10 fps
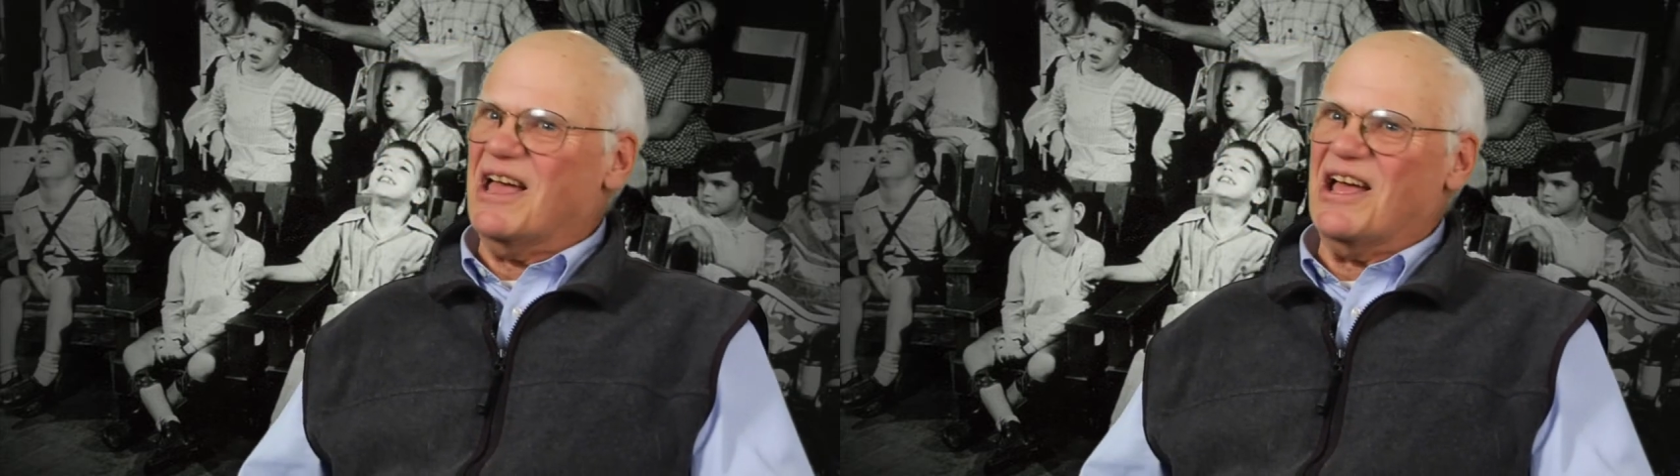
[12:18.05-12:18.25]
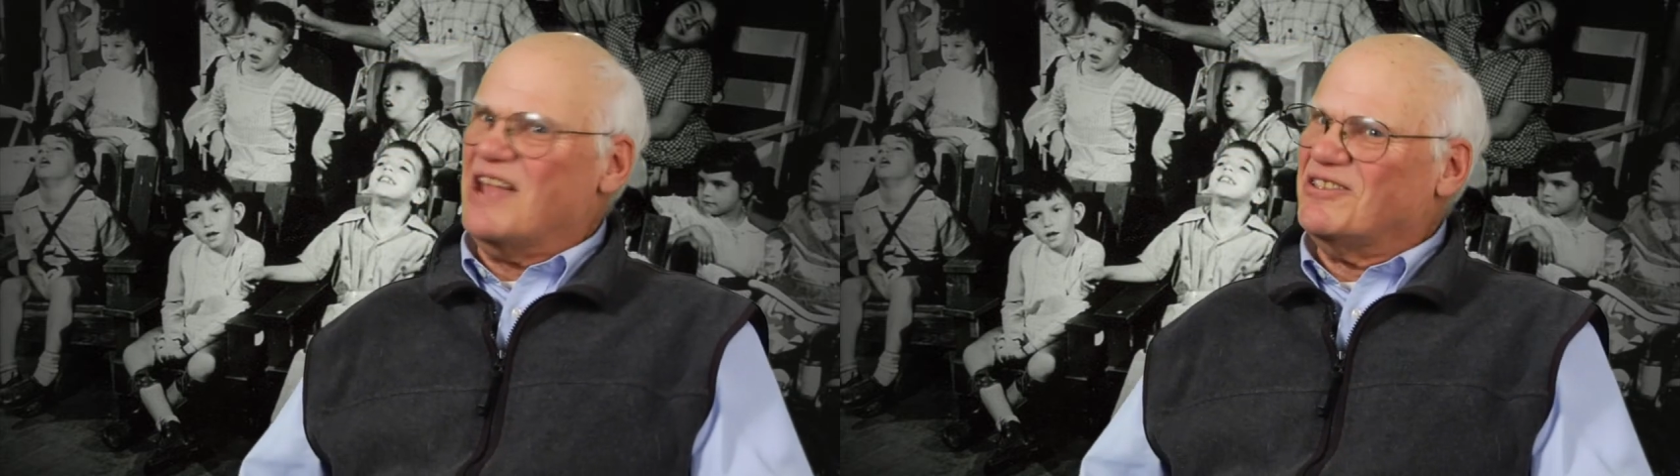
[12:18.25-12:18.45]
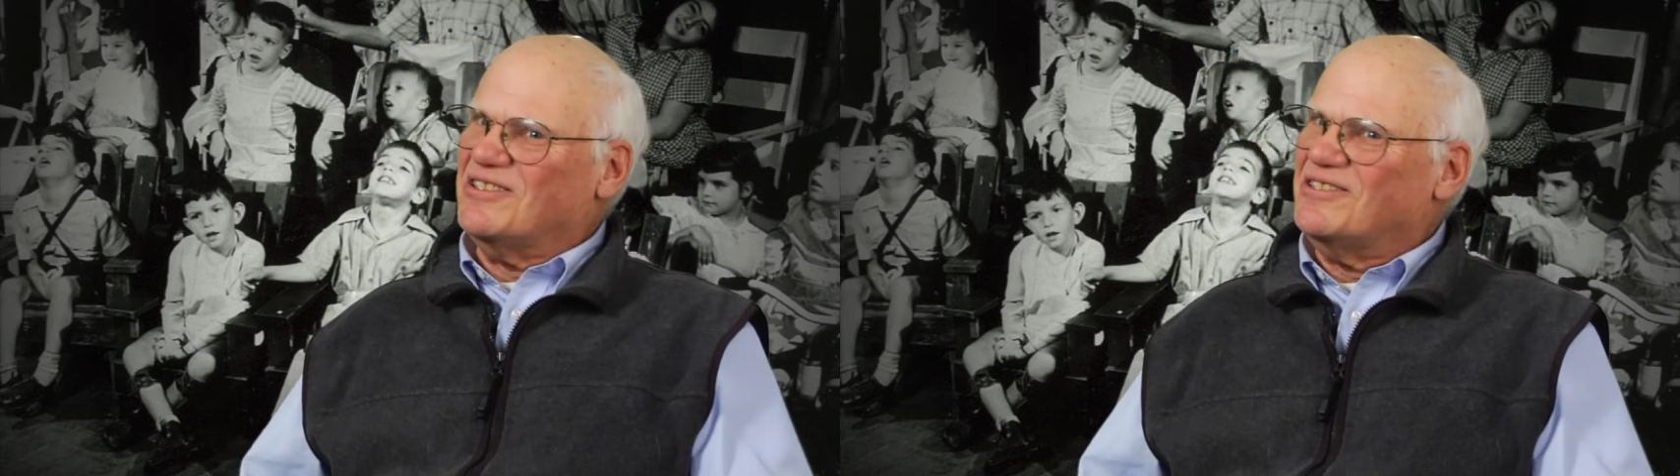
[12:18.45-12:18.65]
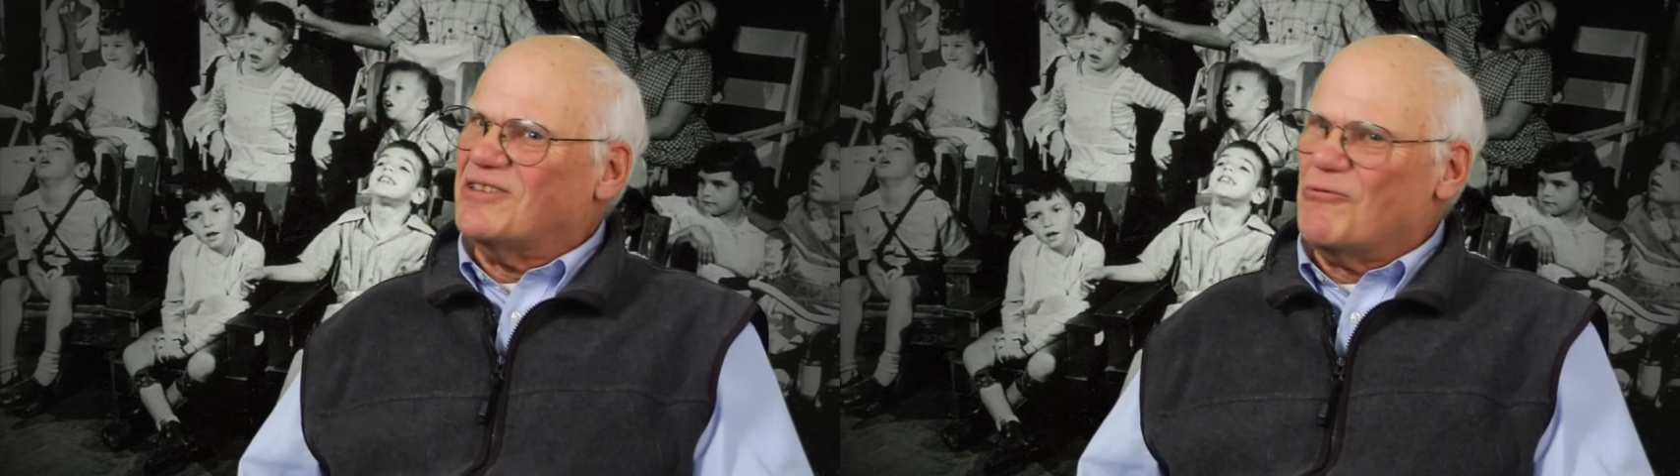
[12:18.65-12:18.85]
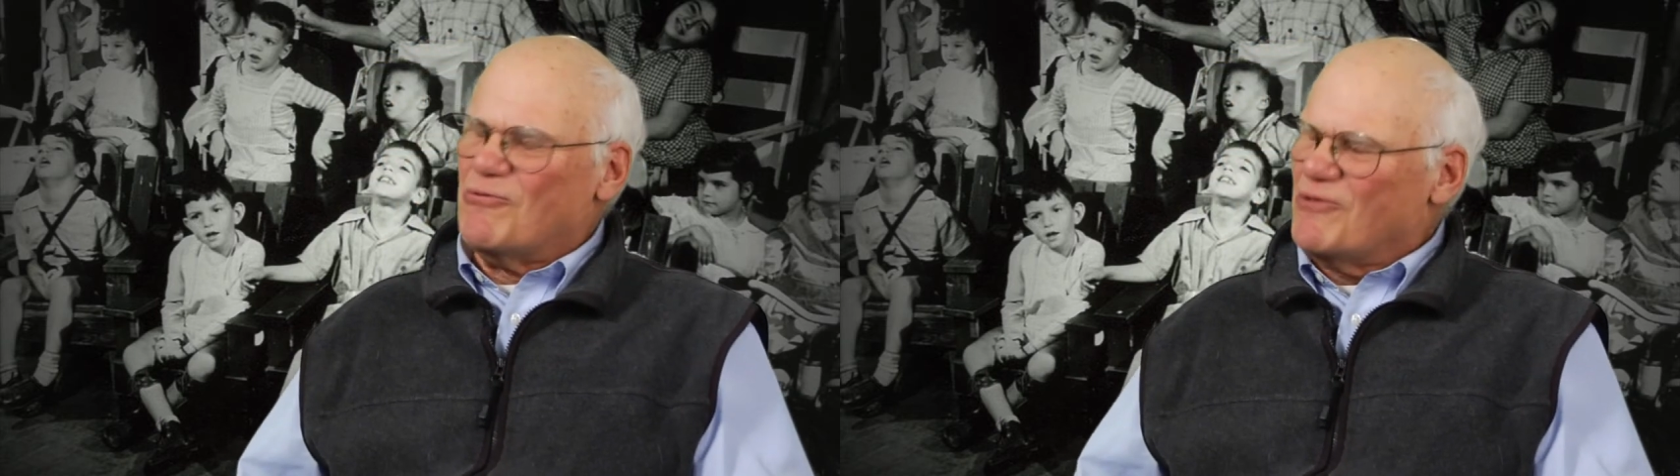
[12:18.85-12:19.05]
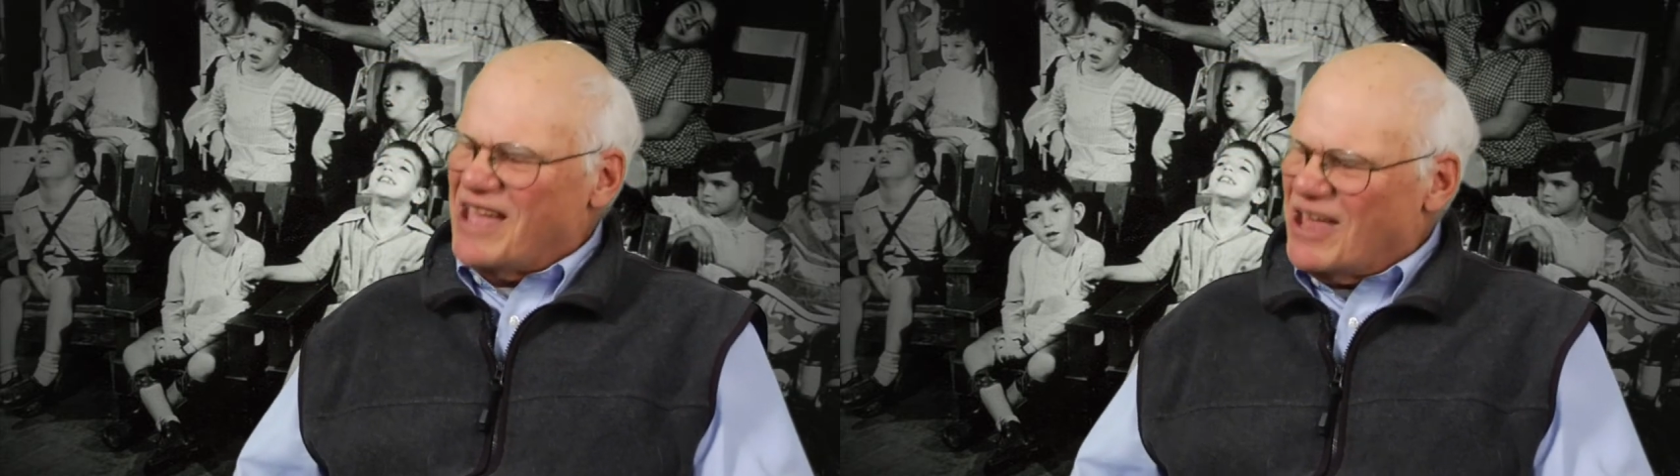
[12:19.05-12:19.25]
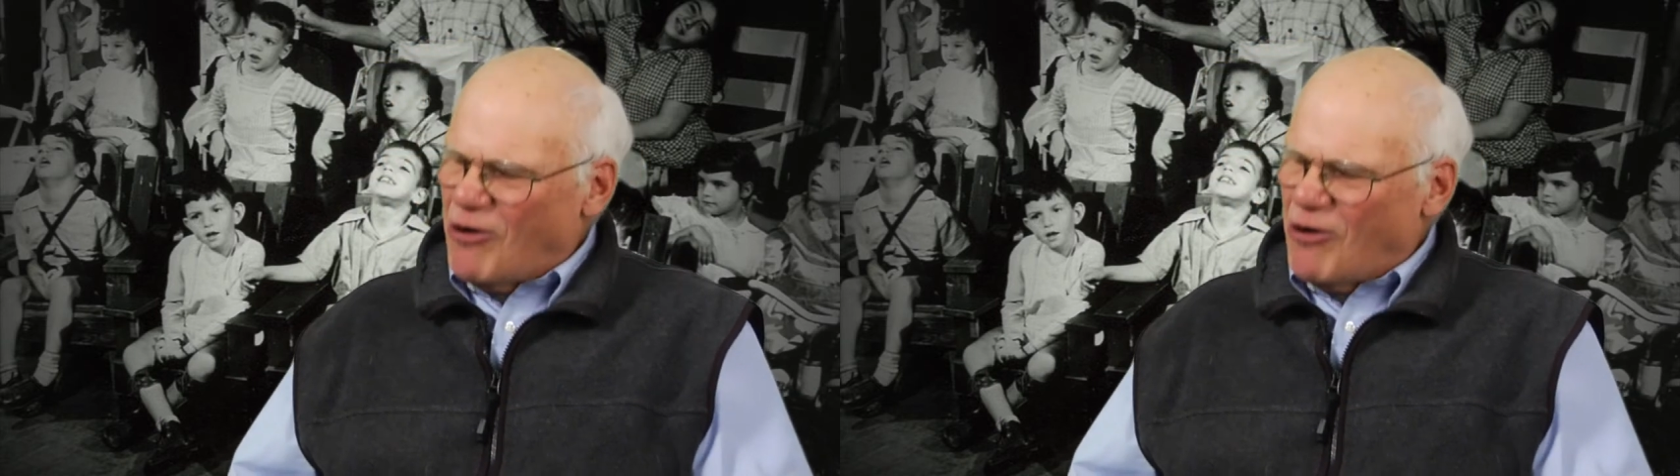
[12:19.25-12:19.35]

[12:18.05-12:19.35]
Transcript: I don't at